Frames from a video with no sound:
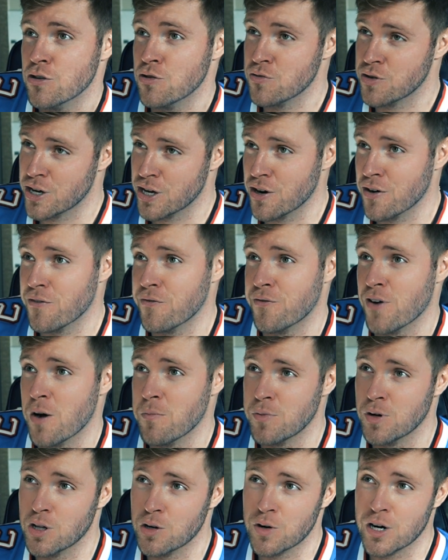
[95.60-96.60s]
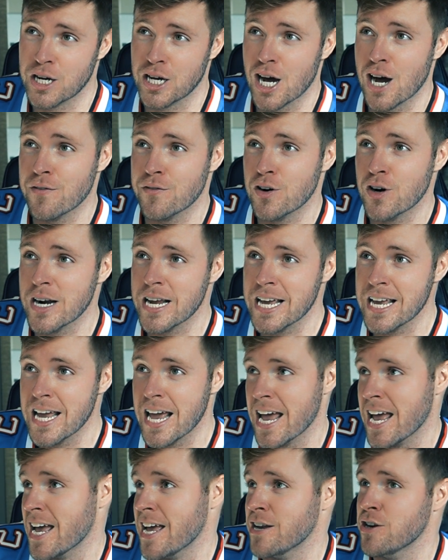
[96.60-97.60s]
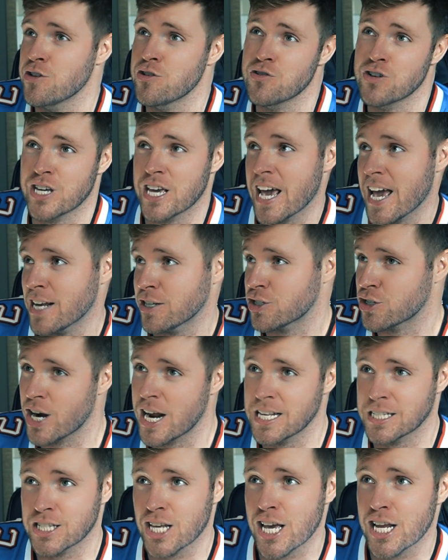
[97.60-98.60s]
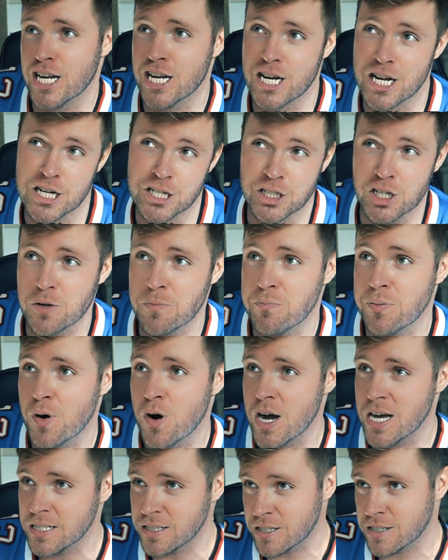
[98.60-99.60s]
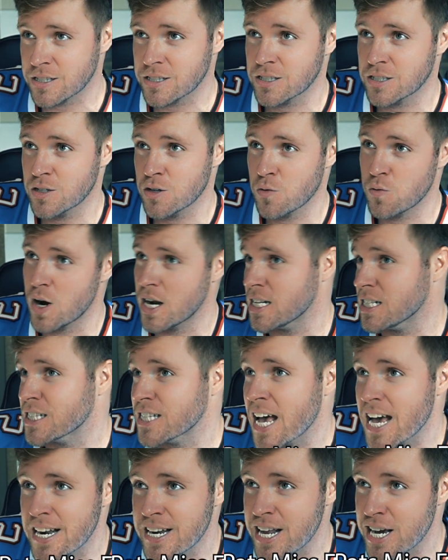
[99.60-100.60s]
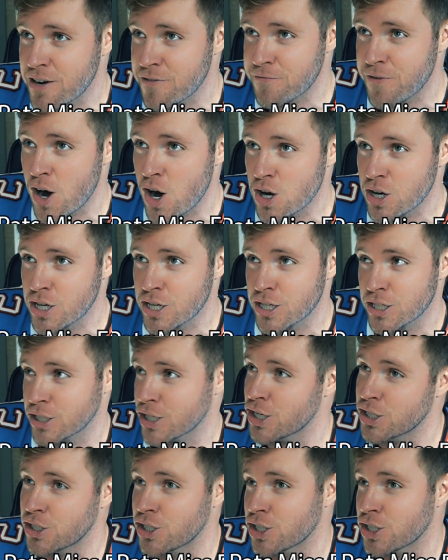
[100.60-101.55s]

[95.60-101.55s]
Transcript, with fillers: you get a fumble recovery and you can't translate it into points? What is that, Nick Folk? You're